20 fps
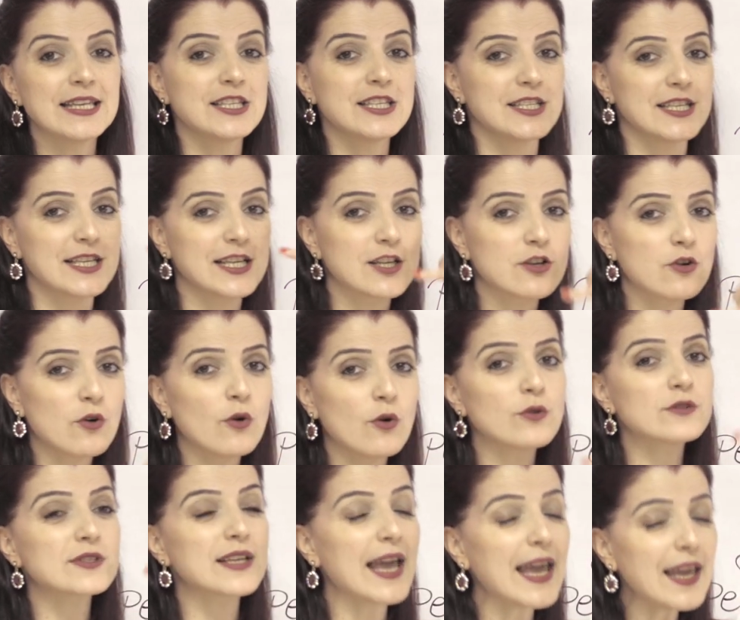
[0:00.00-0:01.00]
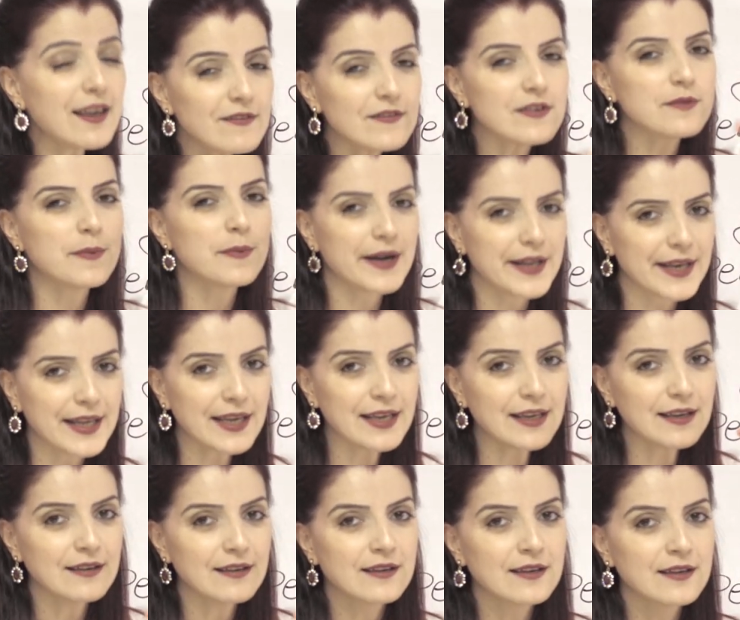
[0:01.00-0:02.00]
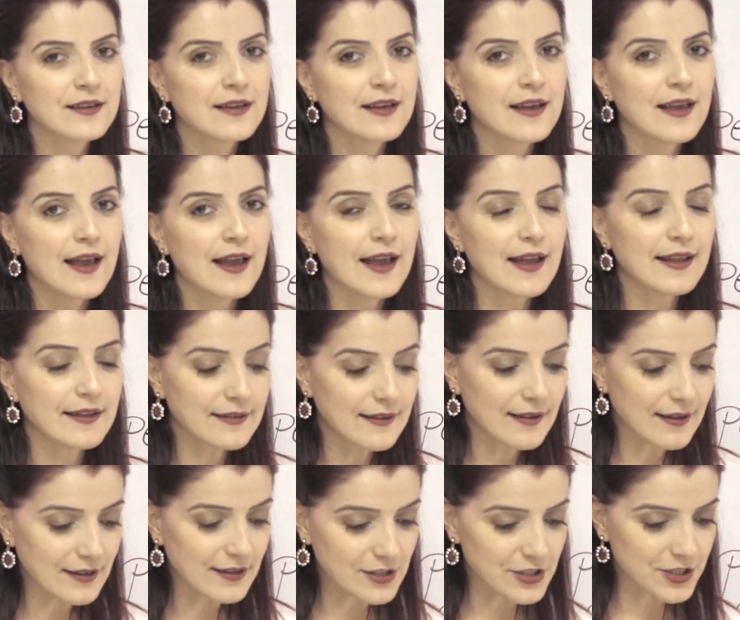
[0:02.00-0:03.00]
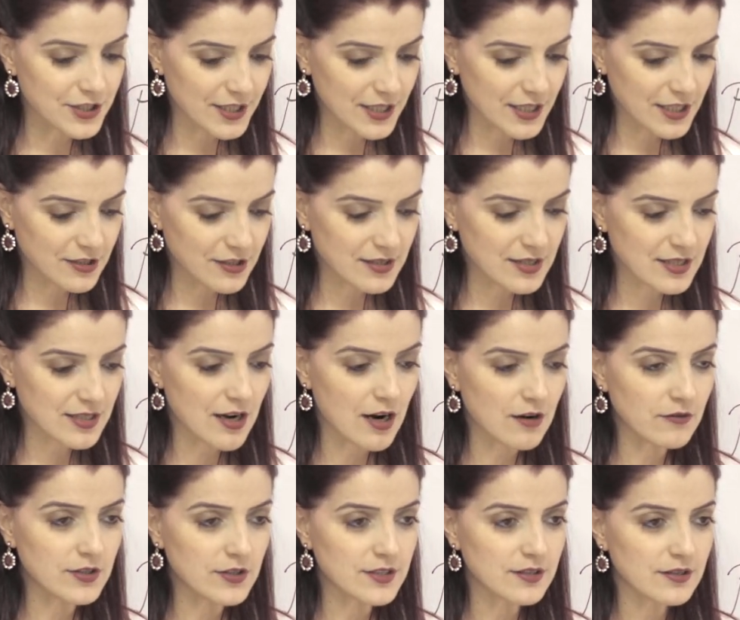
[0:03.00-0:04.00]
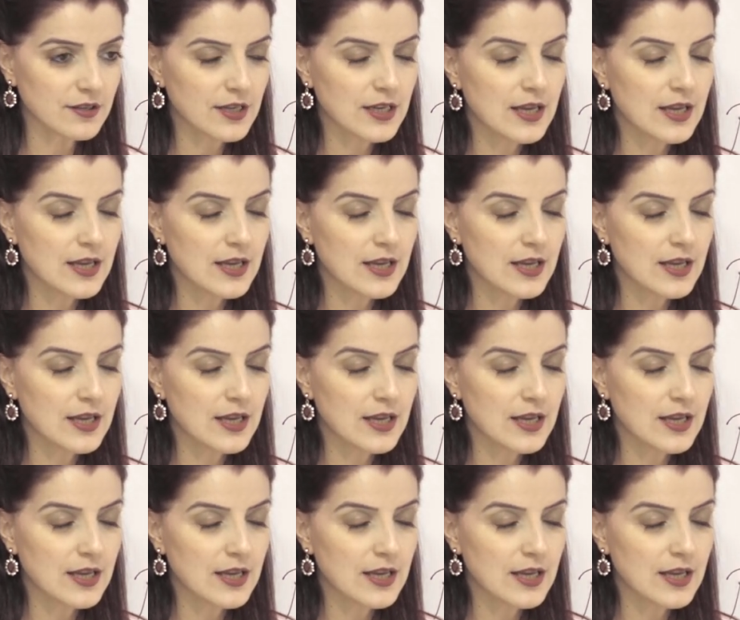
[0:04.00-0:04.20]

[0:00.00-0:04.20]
she called everybody, and then she discovered